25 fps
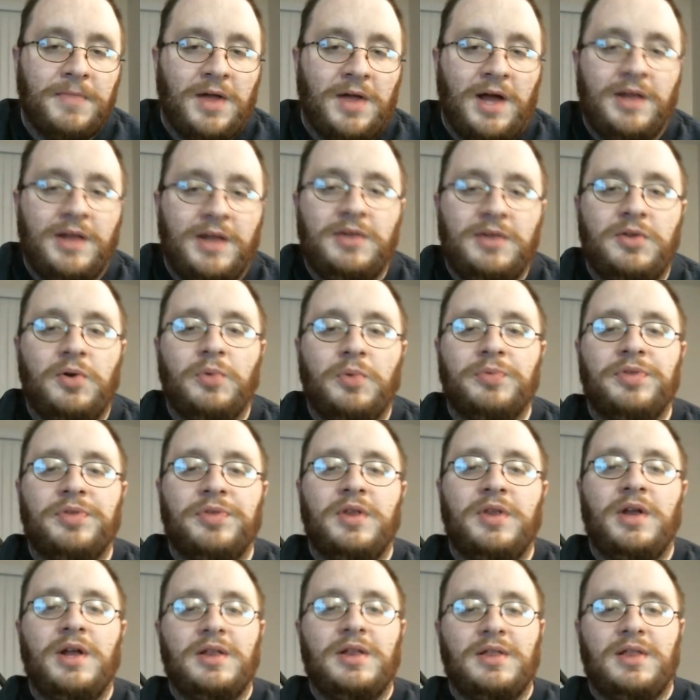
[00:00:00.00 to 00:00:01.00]
I don't
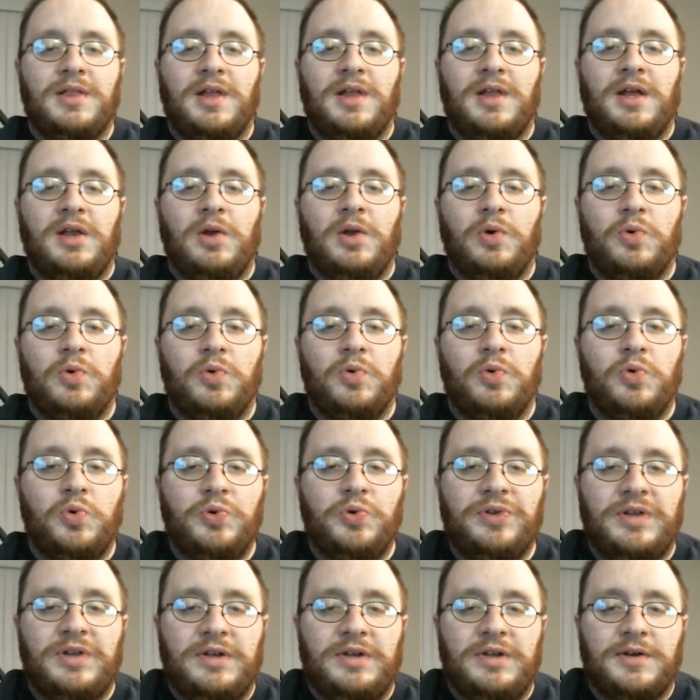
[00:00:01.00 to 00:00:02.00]
think they know
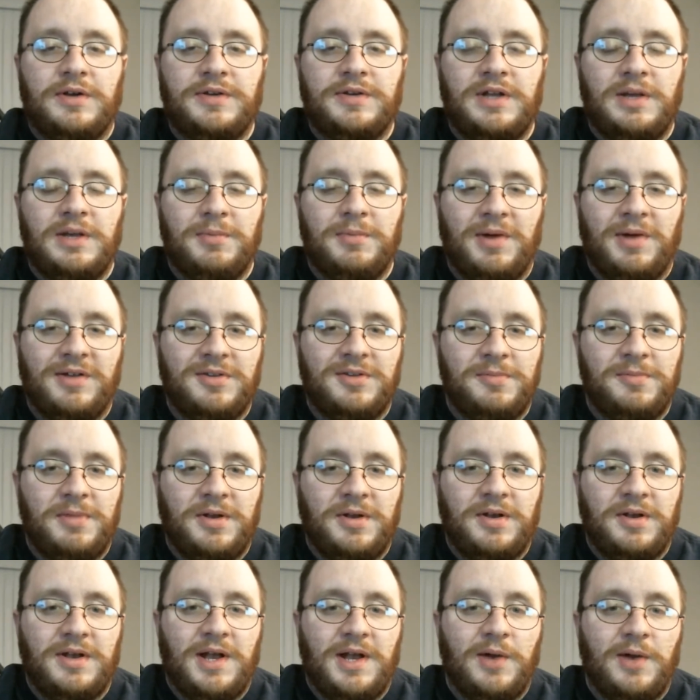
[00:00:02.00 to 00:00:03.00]
who's inducting him. It hasn't
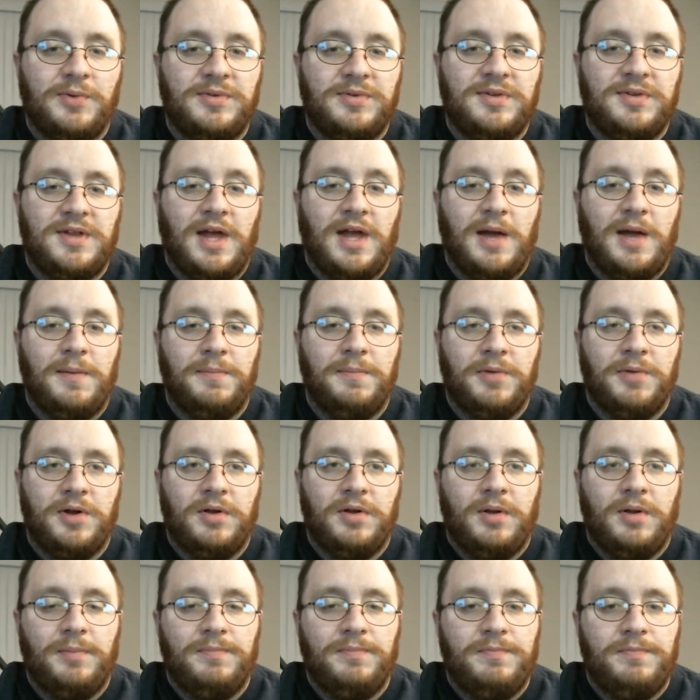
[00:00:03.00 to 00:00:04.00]
been announced yet, but
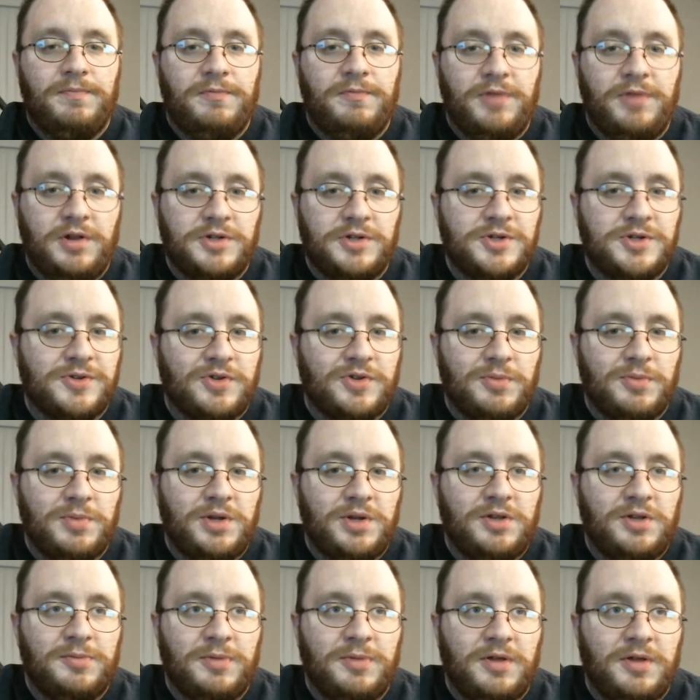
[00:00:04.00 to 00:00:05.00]
I'm fairly sure it's going to be
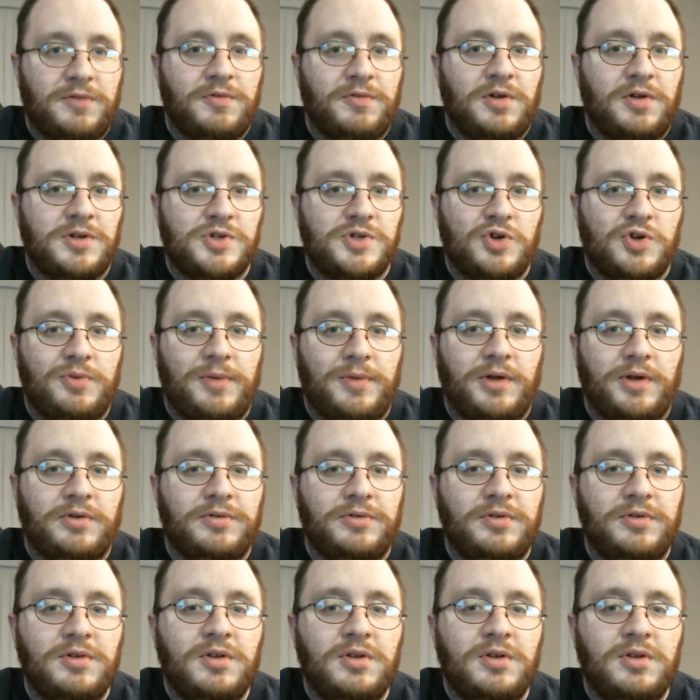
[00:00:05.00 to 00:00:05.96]
his best friend, Shawn Michaels.